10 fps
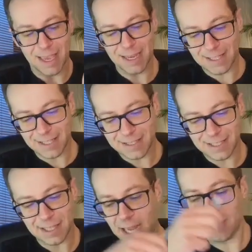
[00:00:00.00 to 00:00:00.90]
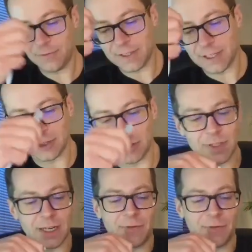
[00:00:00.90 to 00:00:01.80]
And that's it. I think that
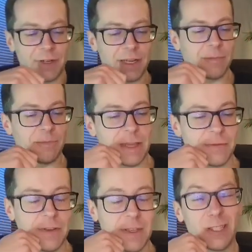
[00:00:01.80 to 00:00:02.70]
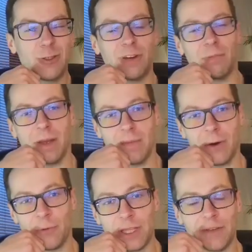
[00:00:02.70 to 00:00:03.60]
those are three main things to
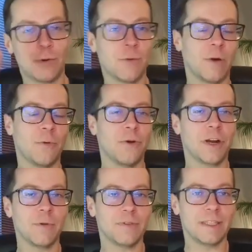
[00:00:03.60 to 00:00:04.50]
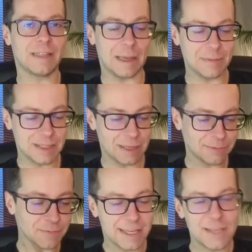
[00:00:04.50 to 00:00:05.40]
remember whenever we are working with the timestamp.